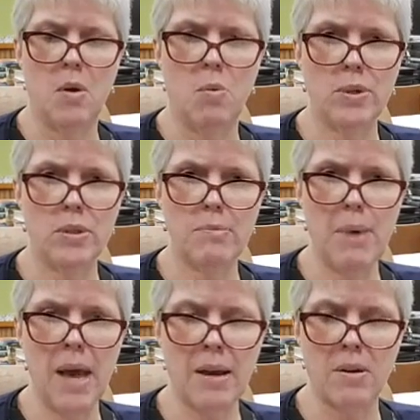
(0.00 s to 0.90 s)
"What's the
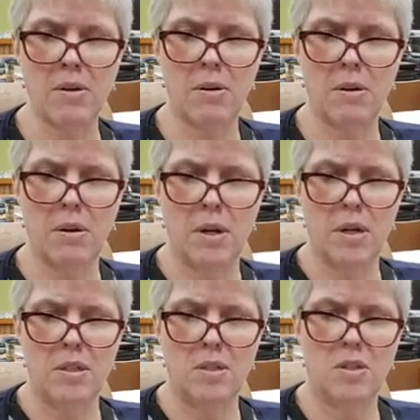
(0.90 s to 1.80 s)
matter?"
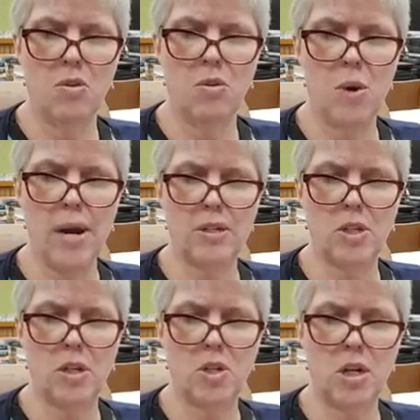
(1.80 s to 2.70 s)
Still
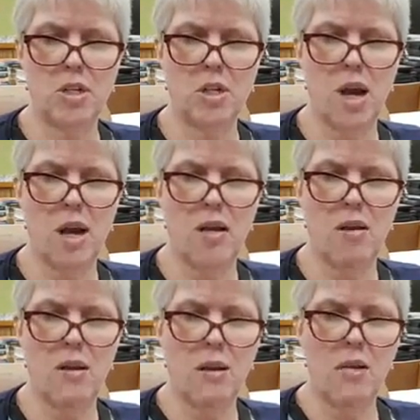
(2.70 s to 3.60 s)
thrashing, Chase
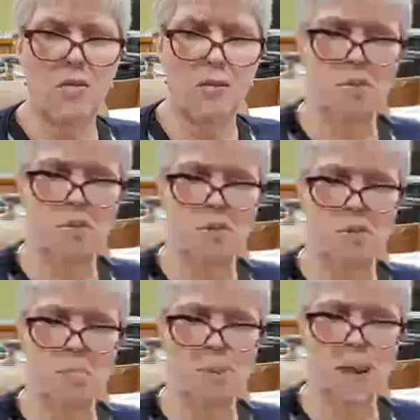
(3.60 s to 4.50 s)
eyed the
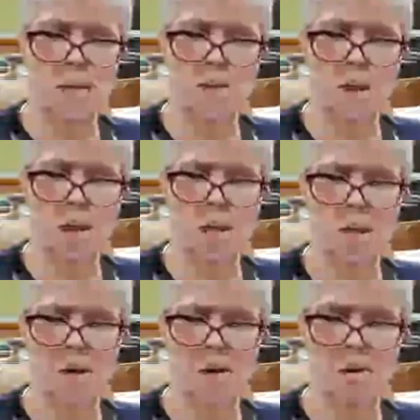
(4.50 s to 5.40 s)
soldier's badge hanging
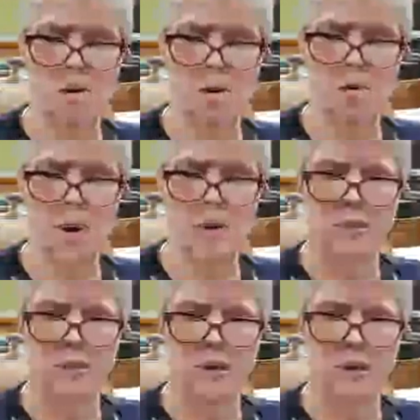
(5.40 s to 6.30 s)
on a cord around
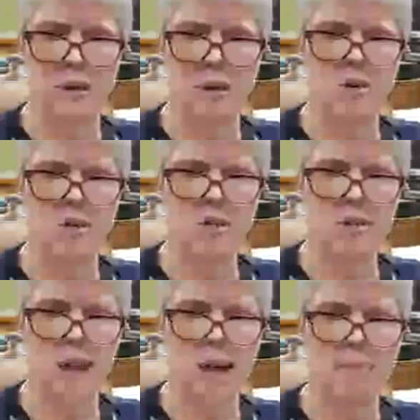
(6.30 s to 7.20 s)
his neck. Could he
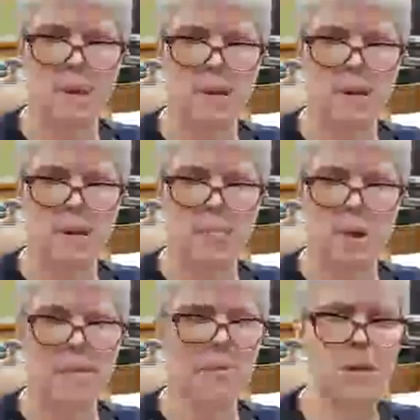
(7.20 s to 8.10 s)
snap it?
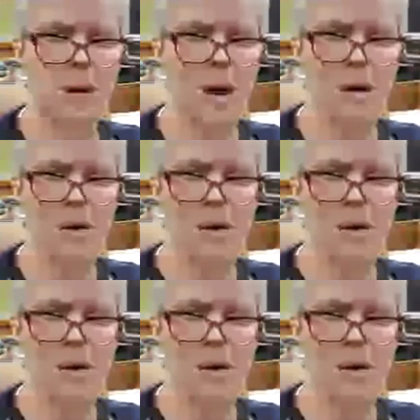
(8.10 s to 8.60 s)
Probably not.